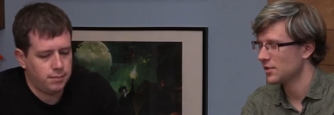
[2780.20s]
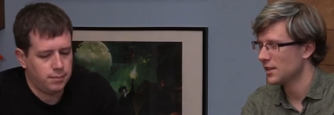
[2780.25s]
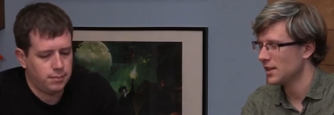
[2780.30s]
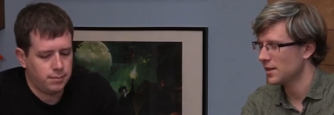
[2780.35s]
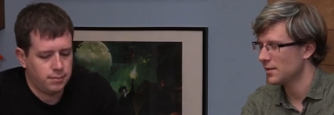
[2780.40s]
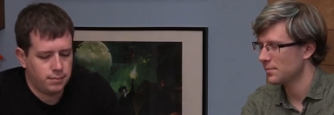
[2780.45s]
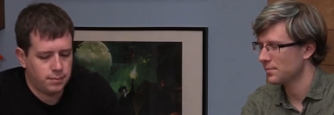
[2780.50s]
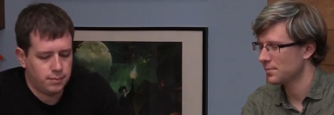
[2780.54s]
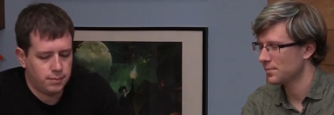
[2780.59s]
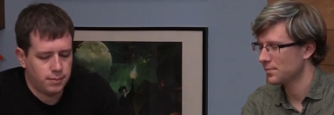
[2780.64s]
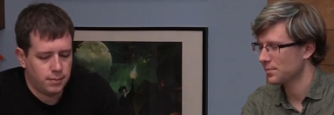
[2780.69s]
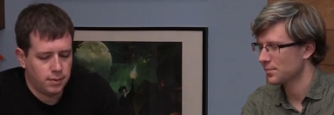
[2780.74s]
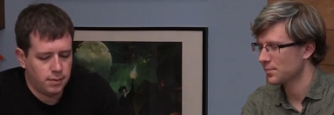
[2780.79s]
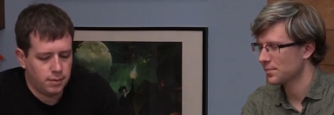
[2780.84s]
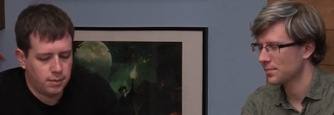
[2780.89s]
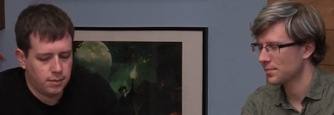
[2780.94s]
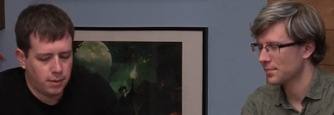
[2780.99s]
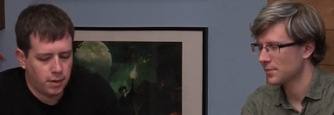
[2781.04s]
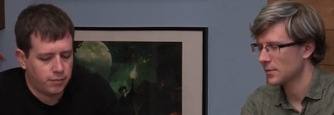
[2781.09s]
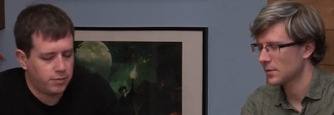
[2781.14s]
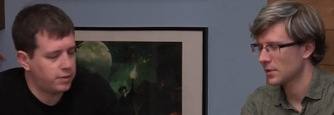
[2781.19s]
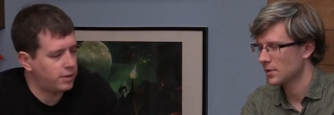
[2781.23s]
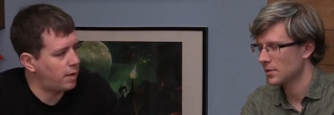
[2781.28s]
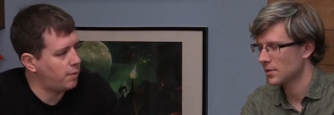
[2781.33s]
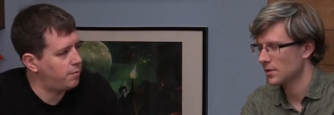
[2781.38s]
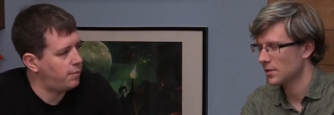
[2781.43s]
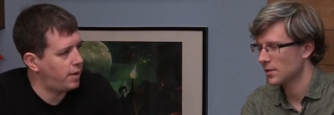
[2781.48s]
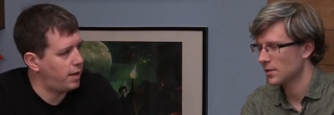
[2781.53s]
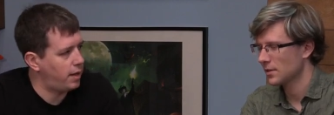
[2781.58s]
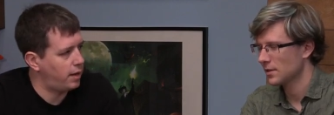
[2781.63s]
Speaker 1: sounds yeah off
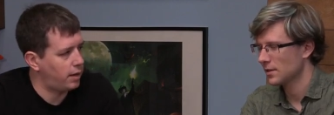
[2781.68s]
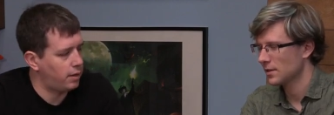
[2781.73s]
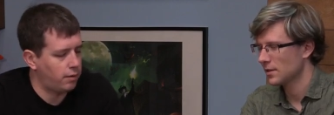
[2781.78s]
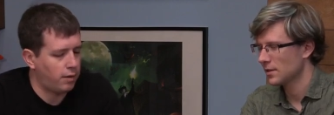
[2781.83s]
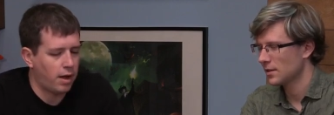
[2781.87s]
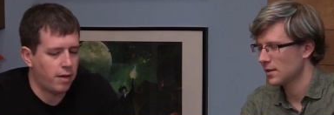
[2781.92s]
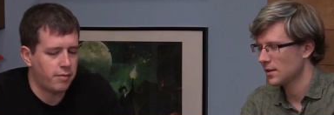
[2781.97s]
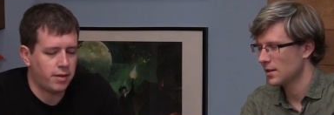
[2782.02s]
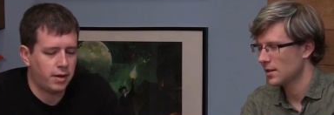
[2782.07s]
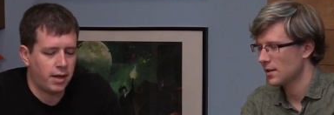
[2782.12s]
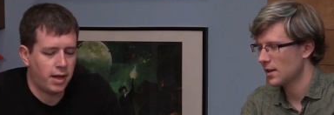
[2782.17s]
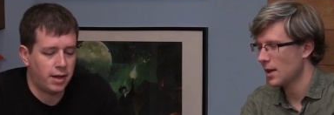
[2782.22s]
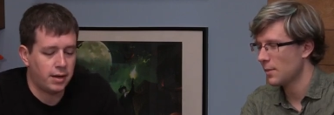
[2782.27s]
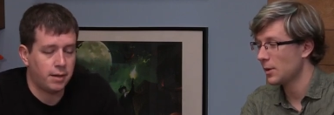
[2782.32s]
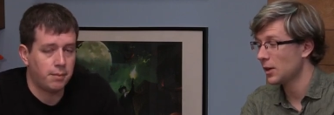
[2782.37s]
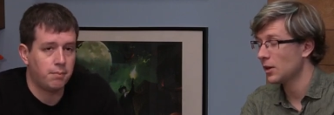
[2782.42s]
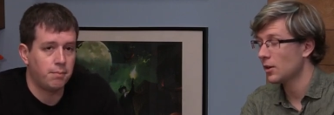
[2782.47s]
the top of my head, I don't have that